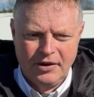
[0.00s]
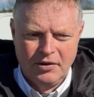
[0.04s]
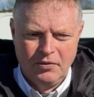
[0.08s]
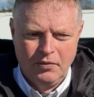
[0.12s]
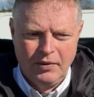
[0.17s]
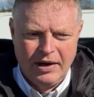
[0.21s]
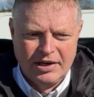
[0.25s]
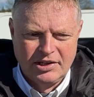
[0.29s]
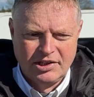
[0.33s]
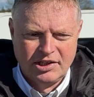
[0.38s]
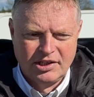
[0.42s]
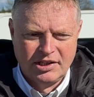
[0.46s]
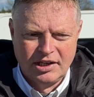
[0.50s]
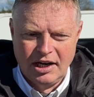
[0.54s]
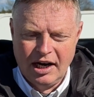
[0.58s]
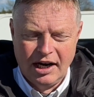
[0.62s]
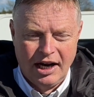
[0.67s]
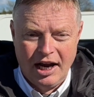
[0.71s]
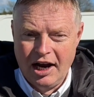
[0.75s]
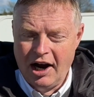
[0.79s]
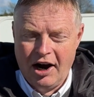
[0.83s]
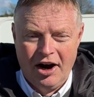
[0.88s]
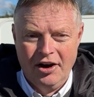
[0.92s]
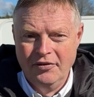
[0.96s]
which
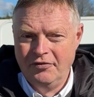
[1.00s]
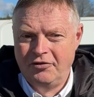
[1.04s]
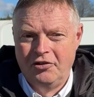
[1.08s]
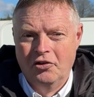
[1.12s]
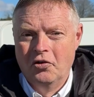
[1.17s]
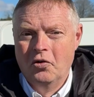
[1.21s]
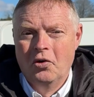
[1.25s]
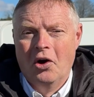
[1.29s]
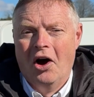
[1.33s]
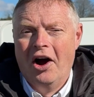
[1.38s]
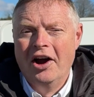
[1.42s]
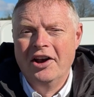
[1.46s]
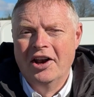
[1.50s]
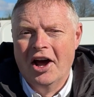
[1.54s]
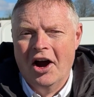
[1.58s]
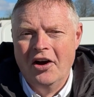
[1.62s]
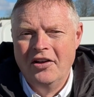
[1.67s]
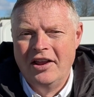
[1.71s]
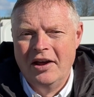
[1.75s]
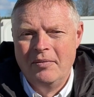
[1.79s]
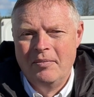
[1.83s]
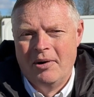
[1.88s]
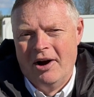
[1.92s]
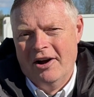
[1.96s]
for all I know
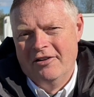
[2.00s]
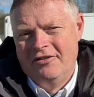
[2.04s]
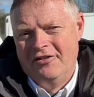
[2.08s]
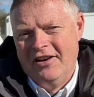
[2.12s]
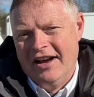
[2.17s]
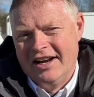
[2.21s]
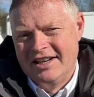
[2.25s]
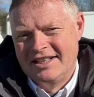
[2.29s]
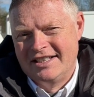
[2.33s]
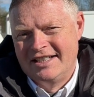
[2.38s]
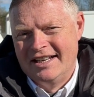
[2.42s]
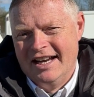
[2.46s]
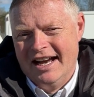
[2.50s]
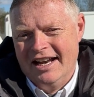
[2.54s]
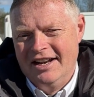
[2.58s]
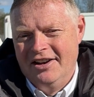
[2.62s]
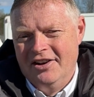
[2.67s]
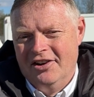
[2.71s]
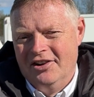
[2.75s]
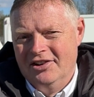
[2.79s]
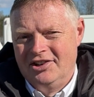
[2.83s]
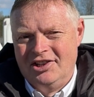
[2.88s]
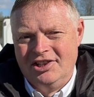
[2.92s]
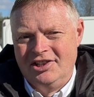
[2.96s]
they might have fixed and
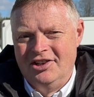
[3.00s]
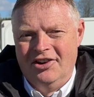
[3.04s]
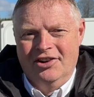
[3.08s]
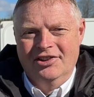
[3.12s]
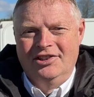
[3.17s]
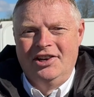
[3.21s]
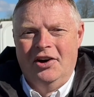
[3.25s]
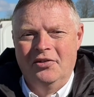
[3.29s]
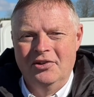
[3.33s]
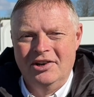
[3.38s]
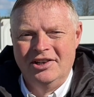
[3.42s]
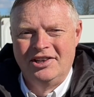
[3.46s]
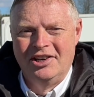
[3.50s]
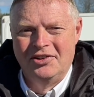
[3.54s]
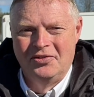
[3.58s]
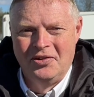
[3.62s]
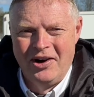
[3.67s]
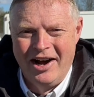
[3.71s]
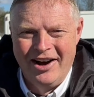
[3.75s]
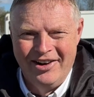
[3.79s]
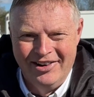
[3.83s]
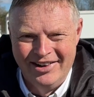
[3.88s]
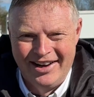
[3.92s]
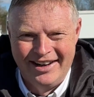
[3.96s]
not told us as
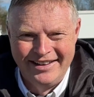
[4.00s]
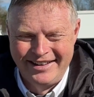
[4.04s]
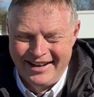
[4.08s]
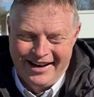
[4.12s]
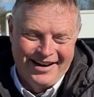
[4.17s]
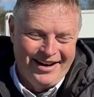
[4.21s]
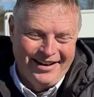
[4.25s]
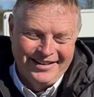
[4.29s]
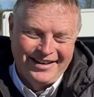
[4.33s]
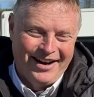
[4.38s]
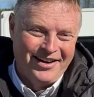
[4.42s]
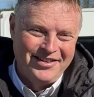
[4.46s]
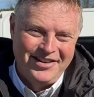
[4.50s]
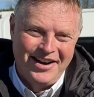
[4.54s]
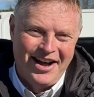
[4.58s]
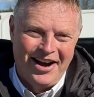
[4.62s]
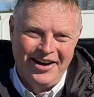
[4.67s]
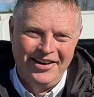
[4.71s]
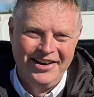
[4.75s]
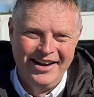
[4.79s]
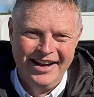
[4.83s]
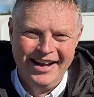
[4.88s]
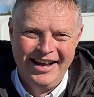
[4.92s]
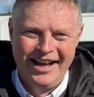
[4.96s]
well. I don't
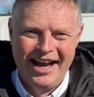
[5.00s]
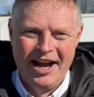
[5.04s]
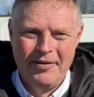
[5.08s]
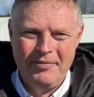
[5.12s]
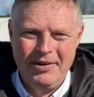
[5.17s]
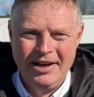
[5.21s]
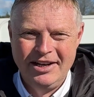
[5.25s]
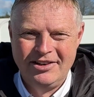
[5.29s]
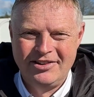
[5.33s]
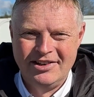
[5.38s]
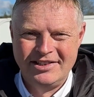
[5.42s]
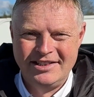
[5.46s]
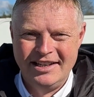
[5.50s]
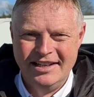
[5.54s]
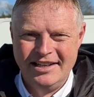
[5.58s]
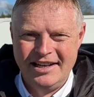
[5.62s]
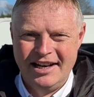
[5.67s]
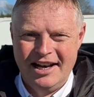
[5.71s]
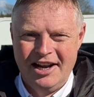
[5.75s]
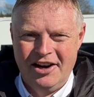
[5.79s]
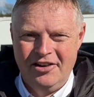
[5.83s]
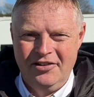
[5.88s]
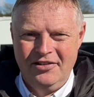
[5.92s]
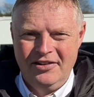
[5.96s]
know. It'd be interesting to
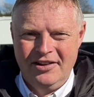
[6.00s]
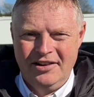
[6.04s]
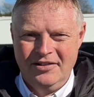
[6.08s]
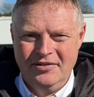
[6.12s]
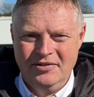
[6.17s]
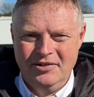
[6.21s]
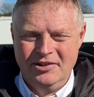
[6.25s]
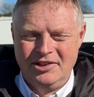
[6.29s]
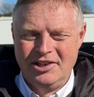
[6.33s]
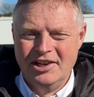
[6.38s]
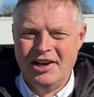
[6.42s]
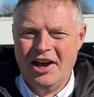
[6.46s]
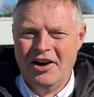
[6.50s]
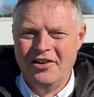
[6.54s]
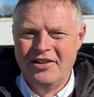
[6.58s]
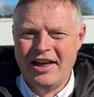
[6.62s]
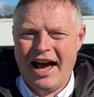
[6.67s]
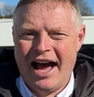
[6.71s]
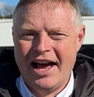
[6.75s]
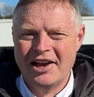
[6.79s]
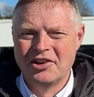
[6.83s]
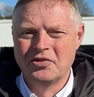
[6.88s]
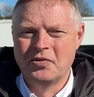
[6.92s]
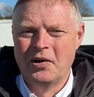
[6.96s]
know
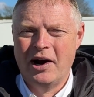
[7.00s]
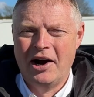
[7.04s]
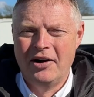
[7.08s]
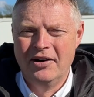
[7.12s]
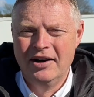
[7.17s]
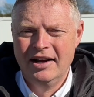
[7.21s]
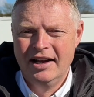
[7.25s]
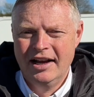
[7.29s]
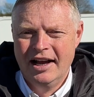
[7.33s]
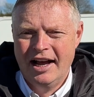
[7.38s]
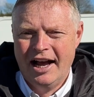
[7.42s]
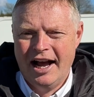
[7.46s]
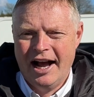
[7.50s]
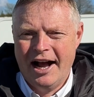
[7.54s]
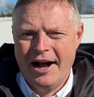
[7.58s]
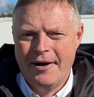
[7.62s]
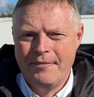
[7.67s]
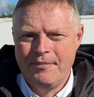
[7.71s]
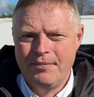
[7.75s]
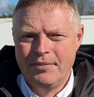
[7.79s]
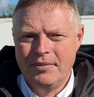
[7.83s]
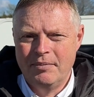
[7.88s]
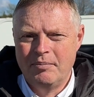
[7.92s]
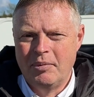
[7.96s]
that as well.
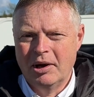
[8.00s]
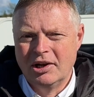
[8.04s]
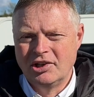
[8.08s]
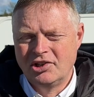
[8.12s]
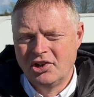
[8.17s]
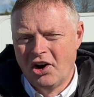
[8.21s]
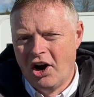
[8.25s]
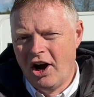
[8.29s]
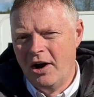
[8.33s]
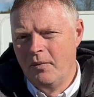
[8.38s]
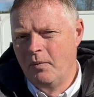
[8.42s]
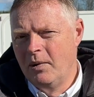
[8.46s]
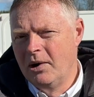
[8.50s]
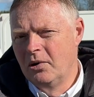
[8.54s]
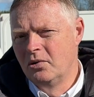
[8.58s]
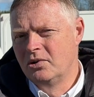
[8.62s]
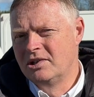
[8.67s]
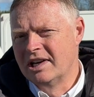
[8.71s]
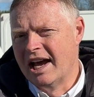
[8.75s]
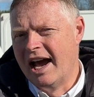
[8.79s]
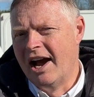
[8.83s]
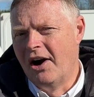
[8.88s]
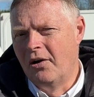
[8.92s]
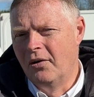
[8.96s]
But time will
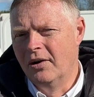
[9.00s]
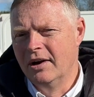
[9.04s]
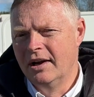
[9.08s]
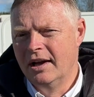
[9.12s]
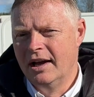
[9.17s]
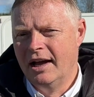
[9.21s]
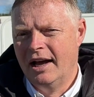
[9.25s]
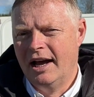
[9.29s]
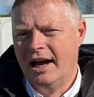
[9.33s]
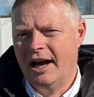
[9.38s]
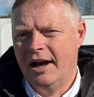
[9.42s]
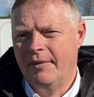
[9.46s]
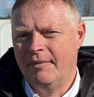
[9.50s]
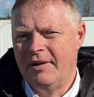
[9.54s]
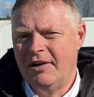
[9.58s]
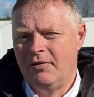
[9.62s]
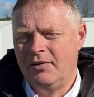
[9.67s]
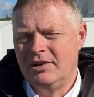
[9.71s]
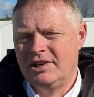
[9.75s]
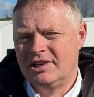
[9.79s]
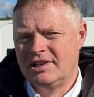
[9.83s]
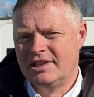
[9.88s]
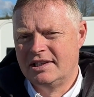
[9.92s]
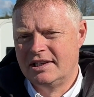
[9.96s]
tell. If
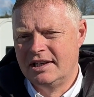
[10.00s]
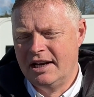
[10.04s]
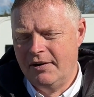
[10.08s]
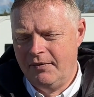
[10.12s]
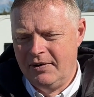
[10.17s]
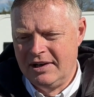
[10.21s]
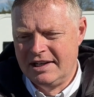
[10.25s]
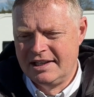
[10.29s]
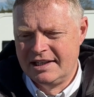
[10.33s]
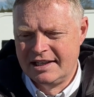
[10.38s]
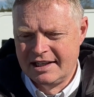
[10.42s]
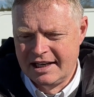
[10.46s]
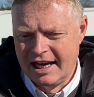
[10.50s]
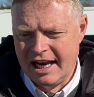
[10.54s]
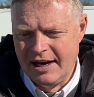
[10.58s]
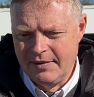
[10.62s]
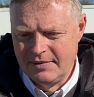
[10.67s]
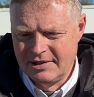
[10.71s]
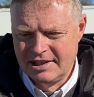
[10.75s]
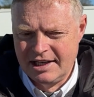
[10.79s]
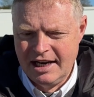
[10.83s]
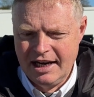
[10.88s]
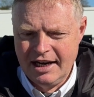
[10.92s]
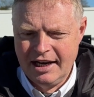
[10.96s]
we
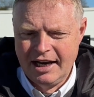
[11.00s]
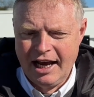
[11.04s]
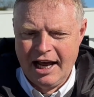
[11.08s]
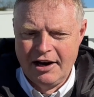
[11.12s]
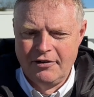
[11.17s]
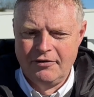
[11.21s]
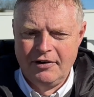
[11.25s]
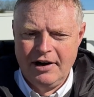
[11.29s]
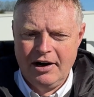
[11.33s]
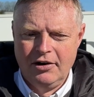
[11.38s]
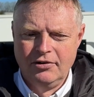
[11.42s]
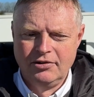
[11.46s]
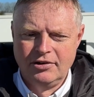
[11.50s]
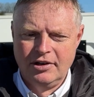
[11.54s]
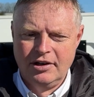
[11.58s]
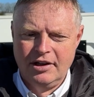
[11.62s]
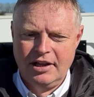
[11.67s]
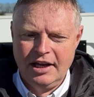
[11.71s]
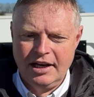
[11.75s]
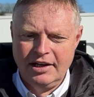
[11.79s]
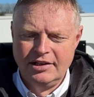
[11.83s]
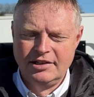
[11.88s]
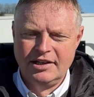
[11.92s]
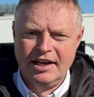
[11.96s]
keep seeing cant rails and
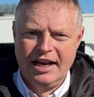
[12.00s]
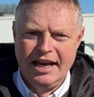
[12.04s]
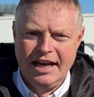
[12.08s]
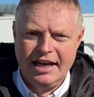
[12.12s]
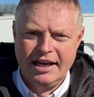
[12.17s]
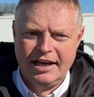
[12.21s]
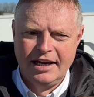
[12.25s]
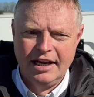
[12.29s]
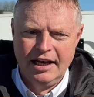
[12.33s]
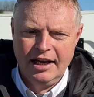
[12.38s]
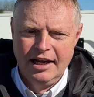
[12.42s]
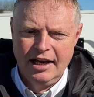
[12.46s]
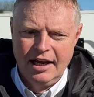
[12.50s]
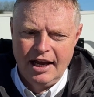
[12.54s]
things leak,